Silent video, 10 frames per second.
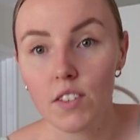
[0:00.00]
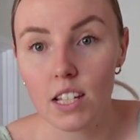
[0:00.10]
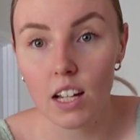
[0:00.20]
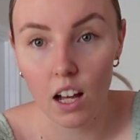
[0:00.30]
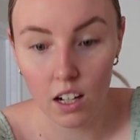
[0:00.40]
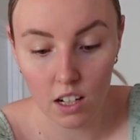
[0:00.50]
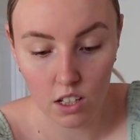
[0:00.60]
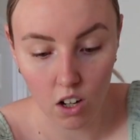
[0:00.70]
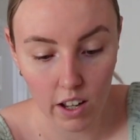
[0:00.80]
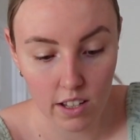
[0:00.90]
started
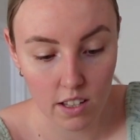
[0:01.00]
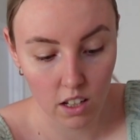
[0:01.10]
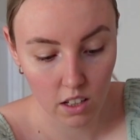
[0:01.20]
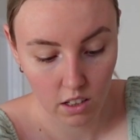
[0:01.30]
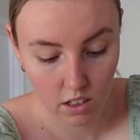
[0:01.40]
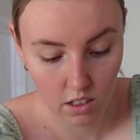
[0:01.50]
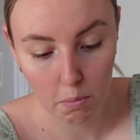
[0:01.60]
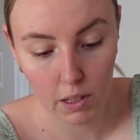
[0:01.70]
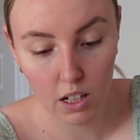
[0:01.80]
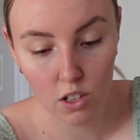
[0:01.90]
dicing,
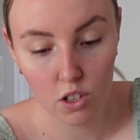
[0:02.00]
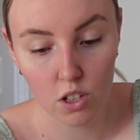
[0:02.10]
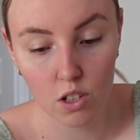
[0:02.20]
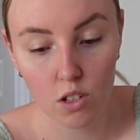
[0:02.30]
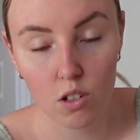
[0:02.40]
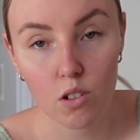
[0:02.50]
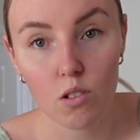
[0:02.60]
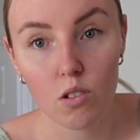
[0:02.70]
but it's just,